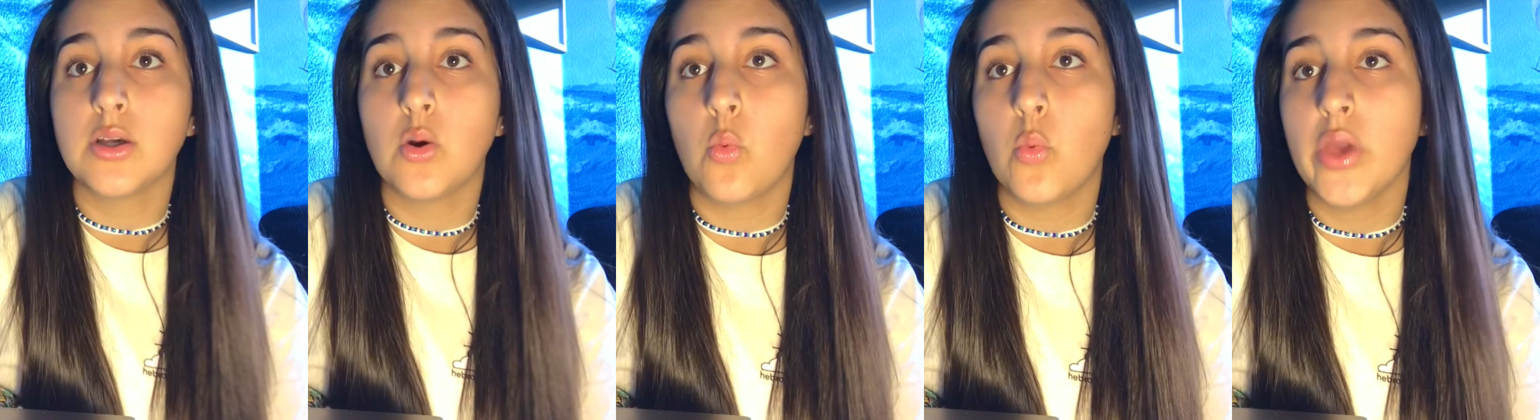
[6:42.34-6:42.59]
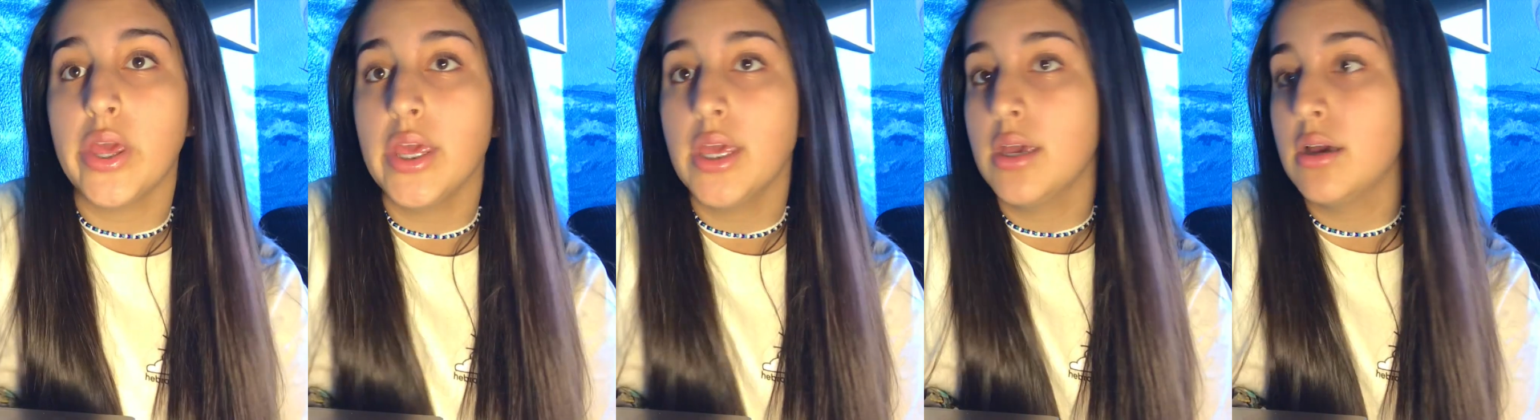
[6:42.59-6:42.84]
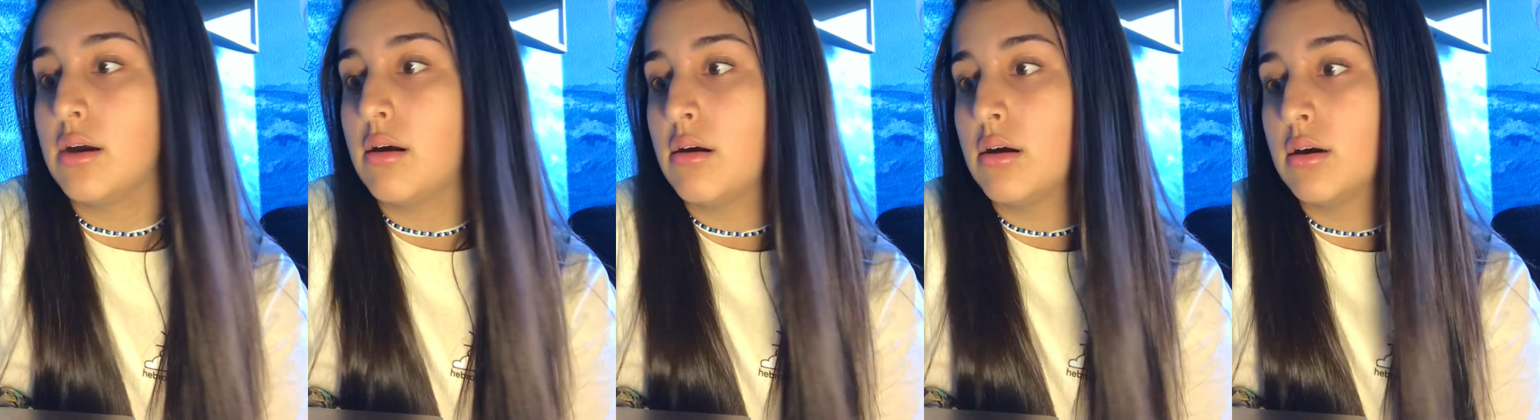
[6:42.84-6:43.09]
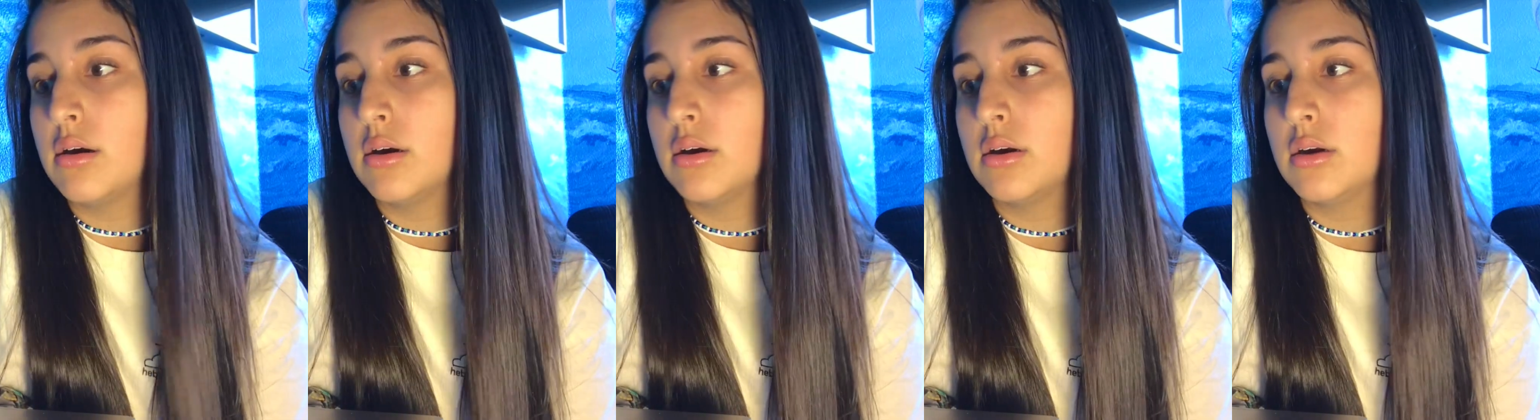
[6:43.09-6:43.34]
We
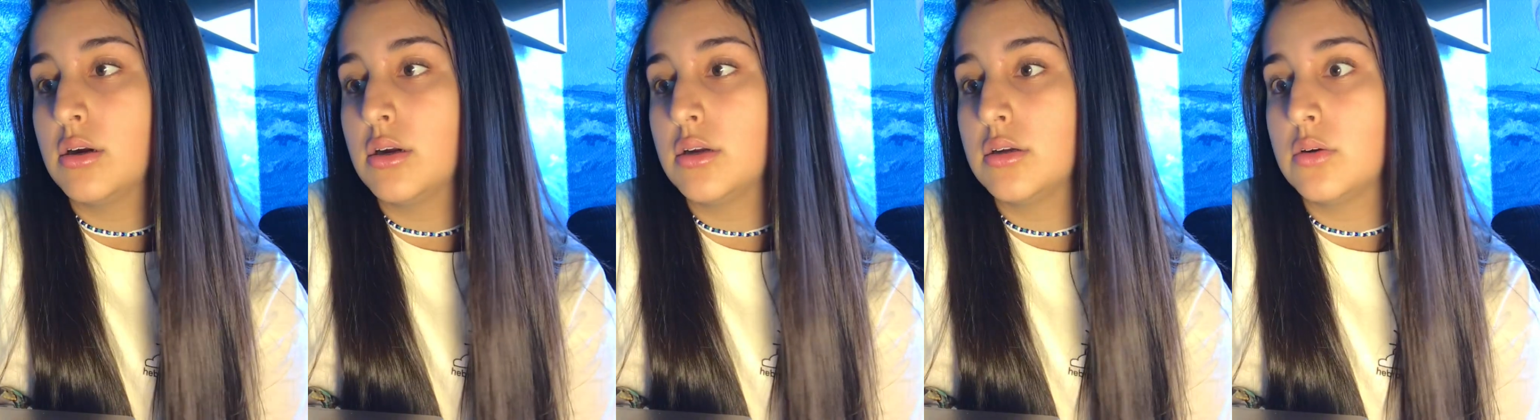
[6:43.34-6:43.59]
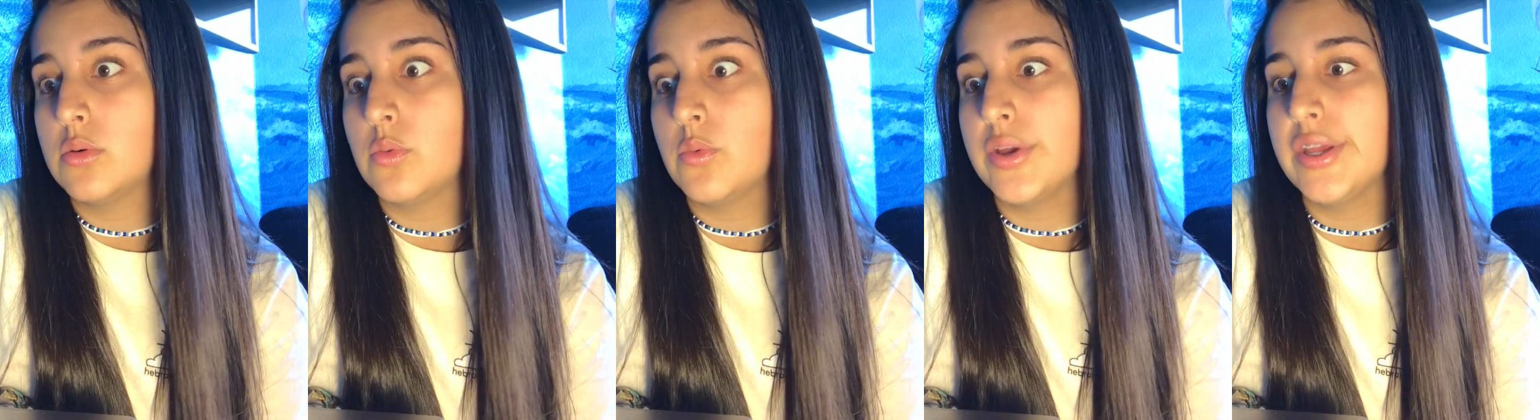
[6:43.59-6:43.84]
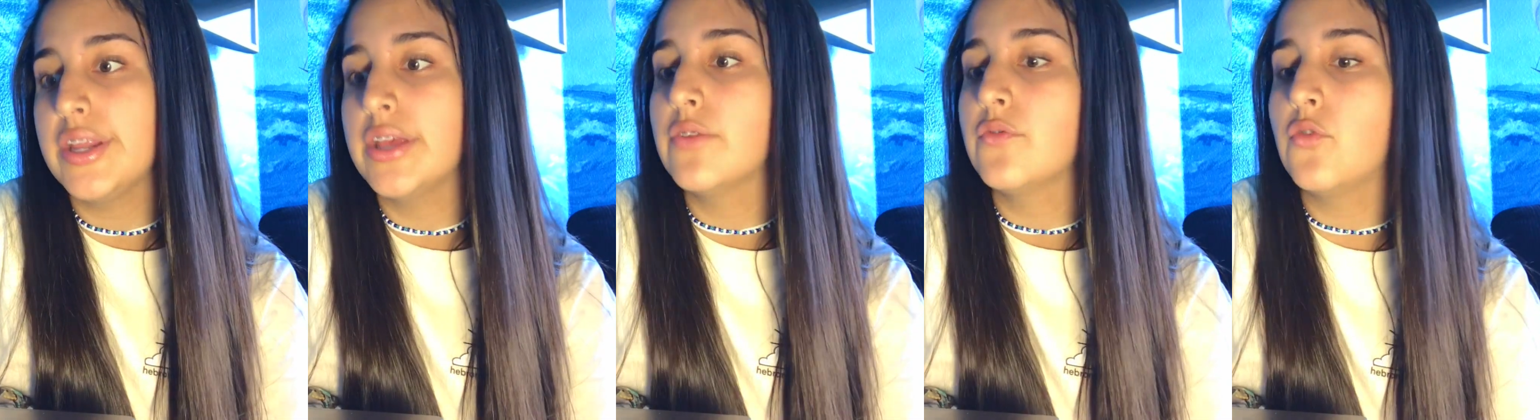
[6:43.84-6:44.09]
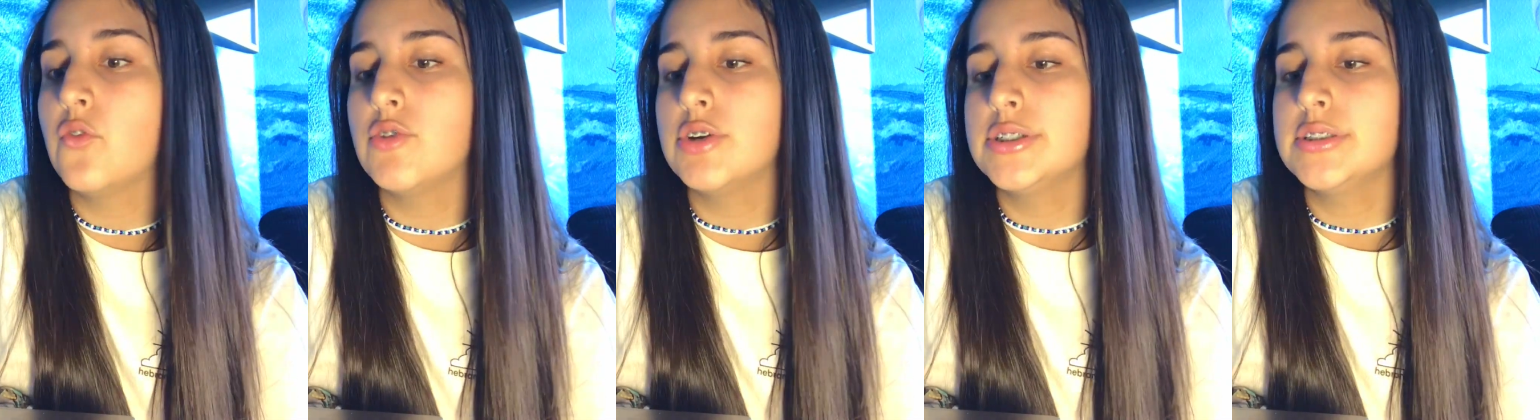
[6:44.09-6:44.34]
are
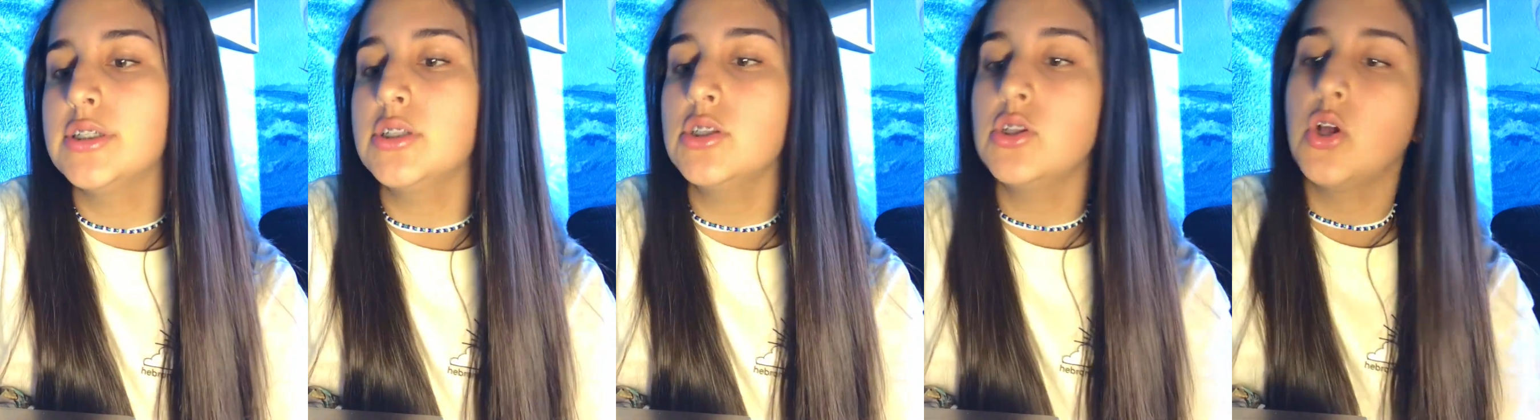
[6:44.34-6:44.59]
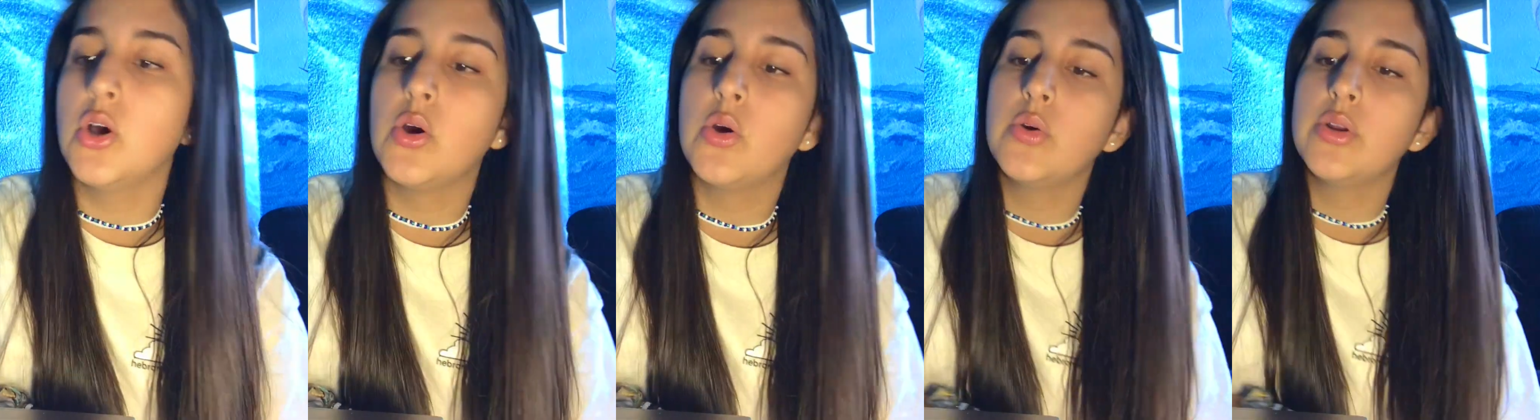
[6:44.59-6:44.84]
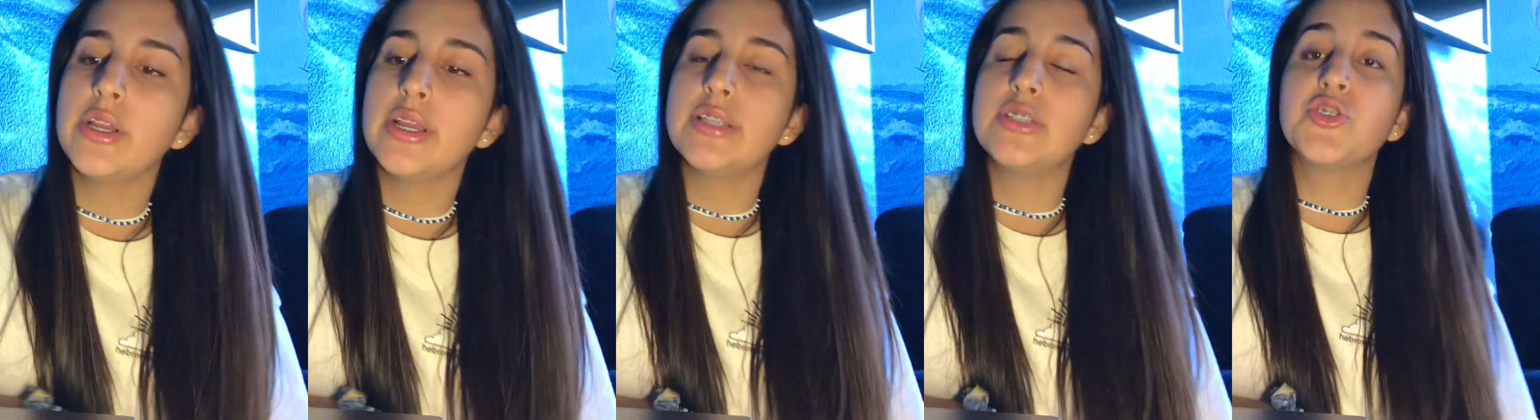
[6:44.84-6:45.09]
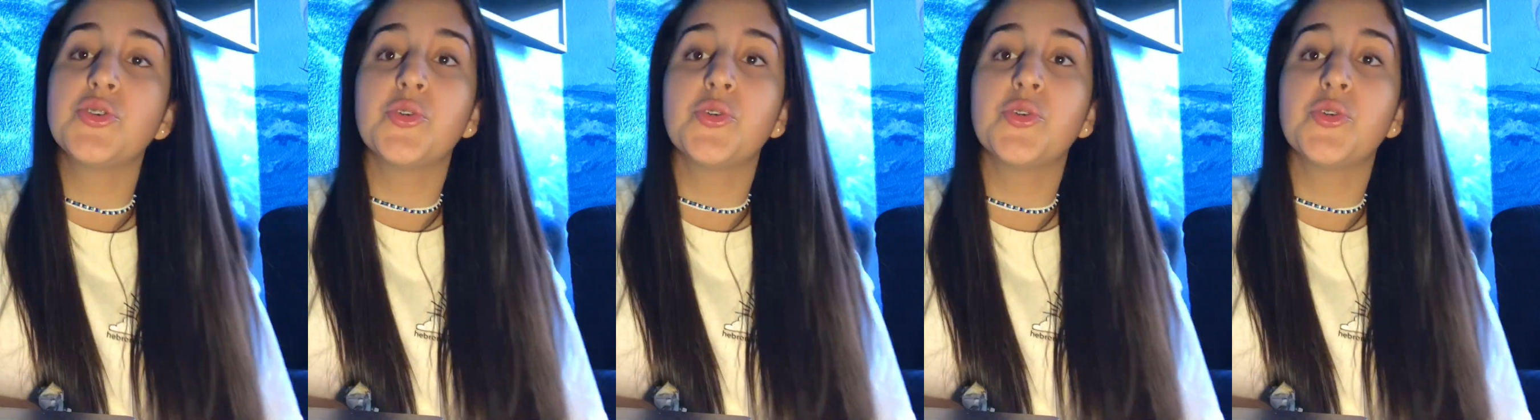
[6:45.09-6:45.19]
waiting for it to load. It's